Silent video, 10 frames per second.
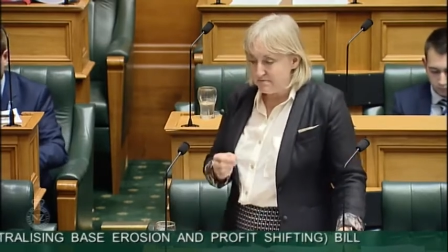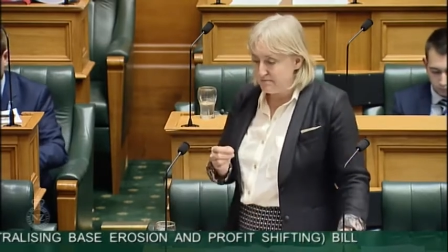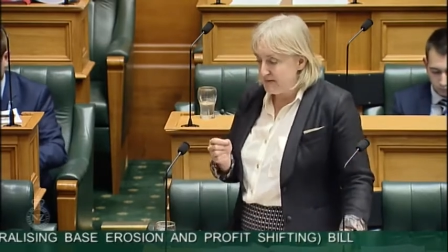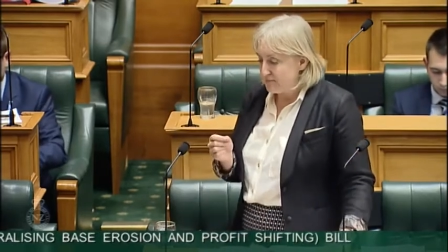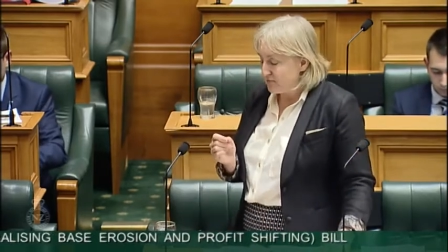
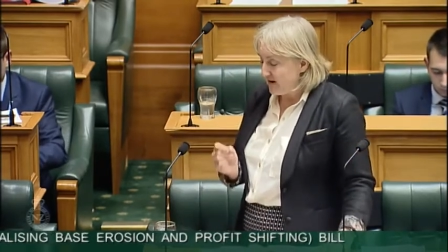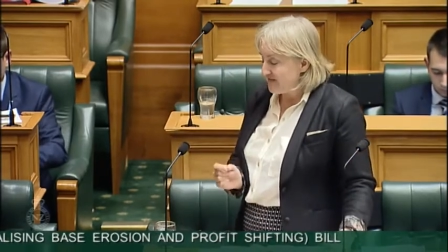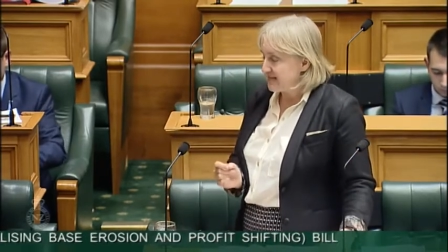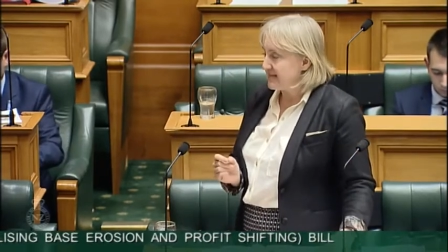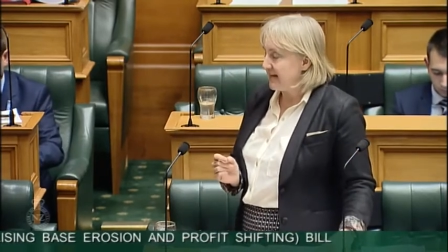But
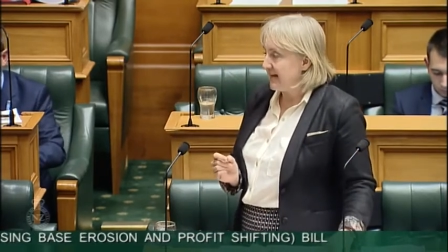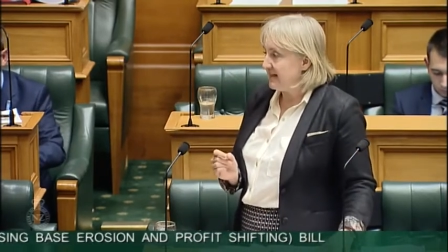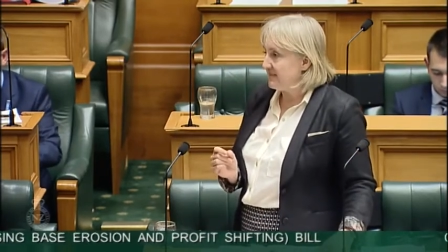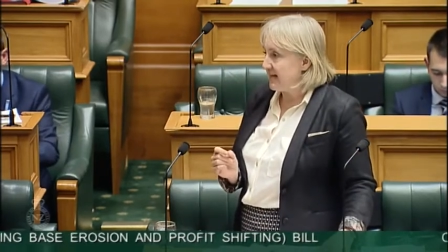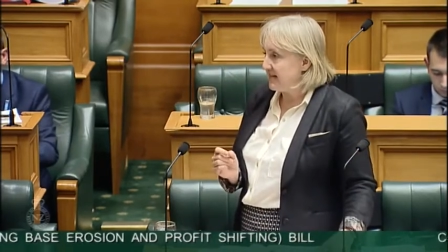
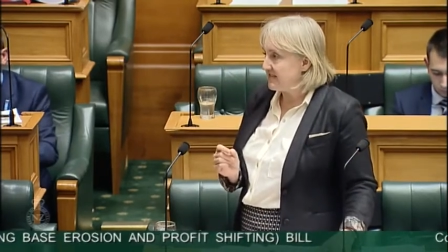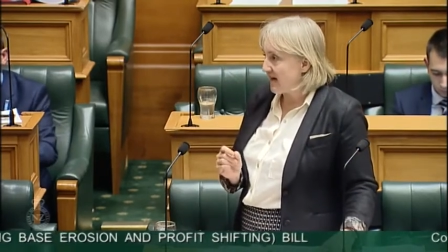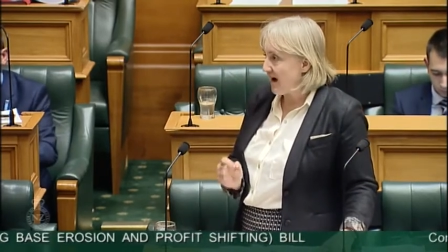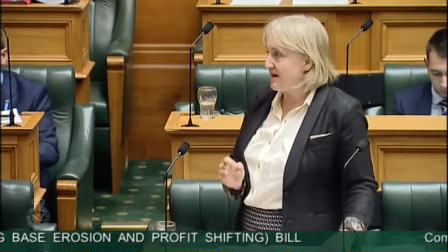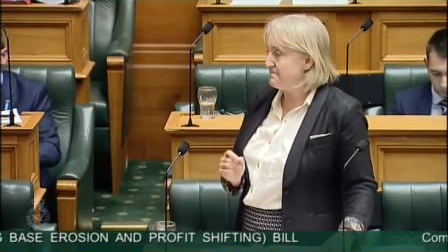previously, the
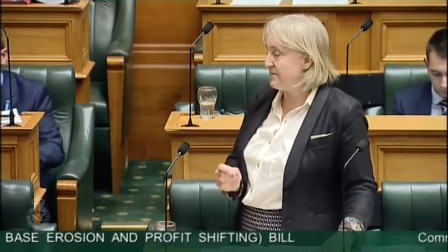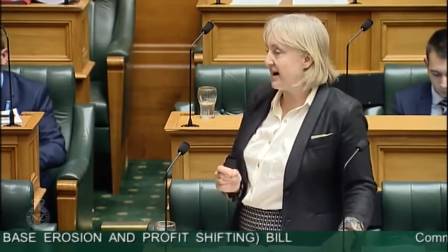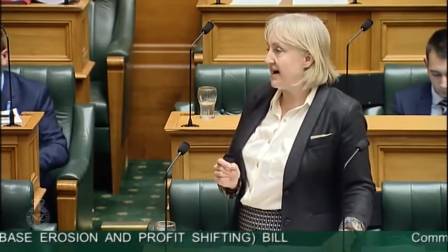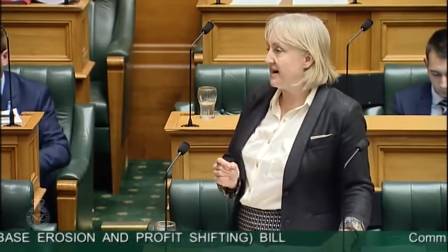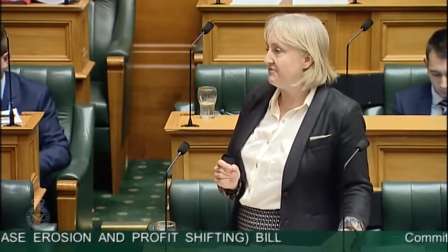time
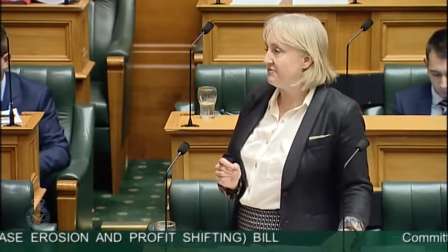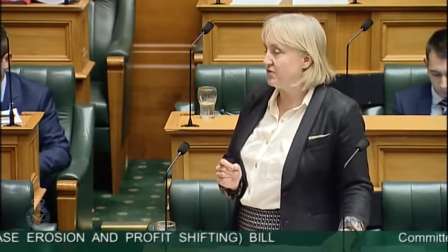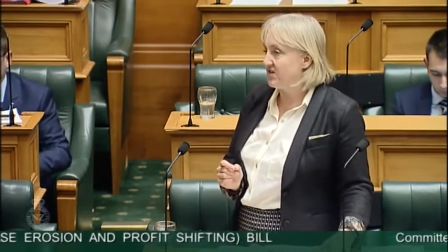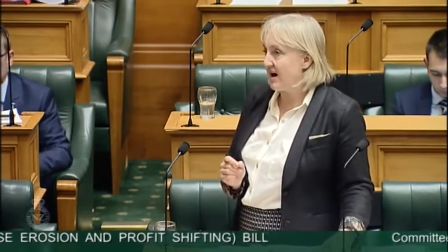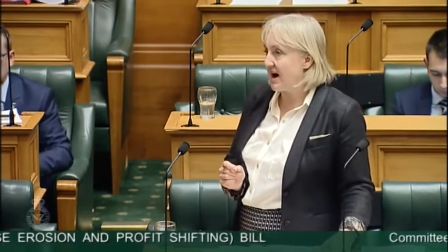bar
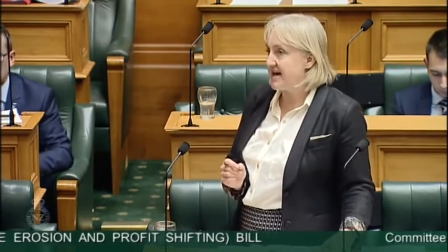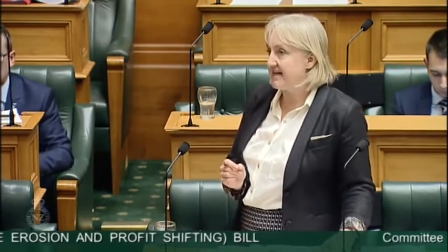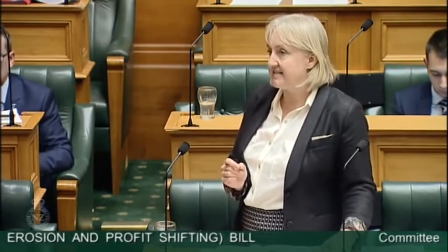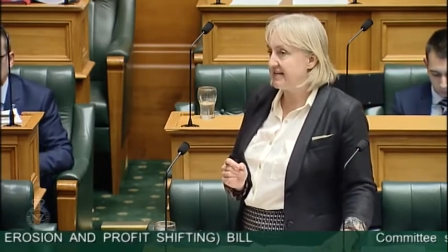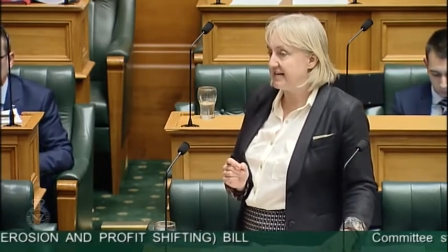for the
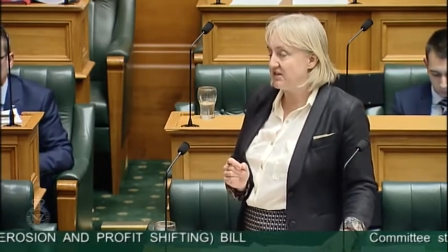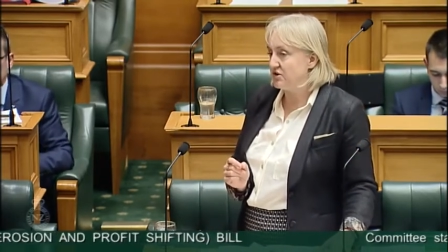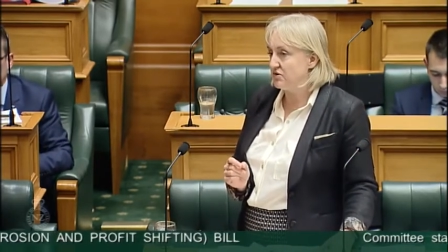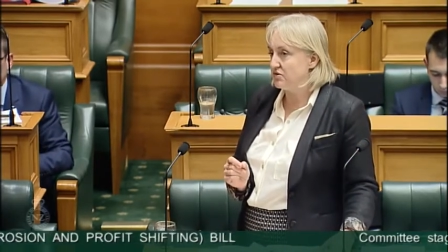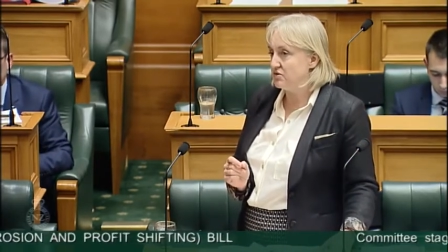IRD
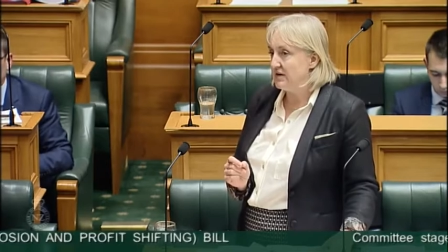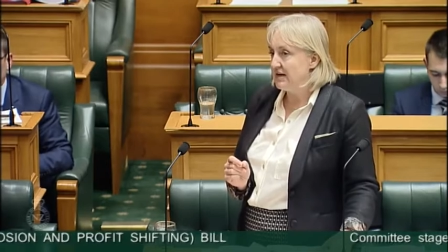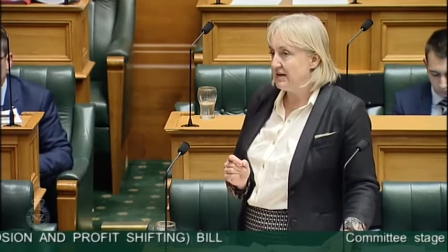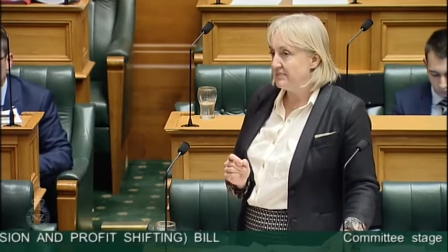to